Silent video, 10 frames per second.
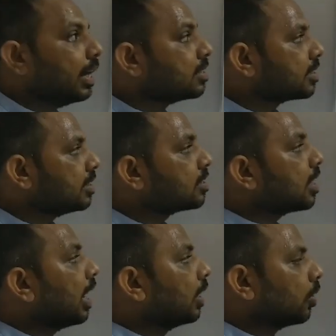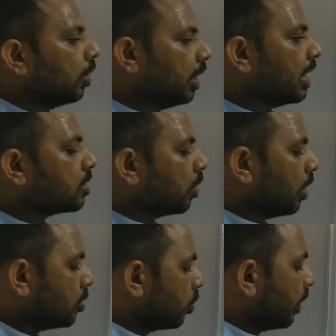And since alcohol has
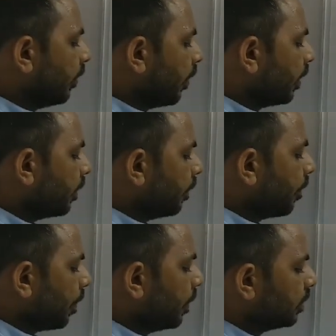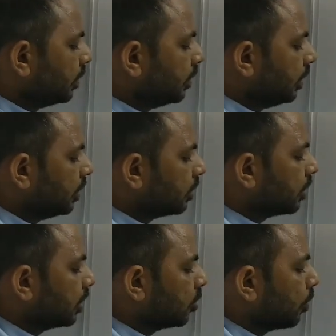also got, see, this
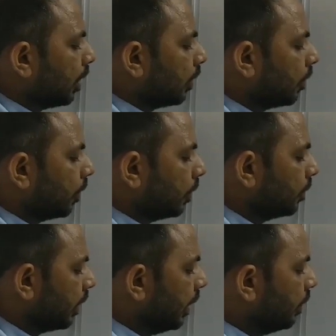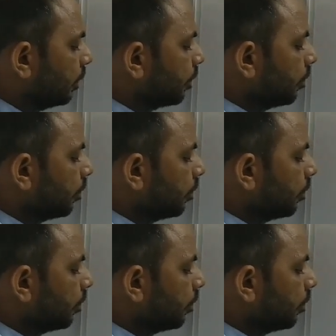is structure of alcohol, right?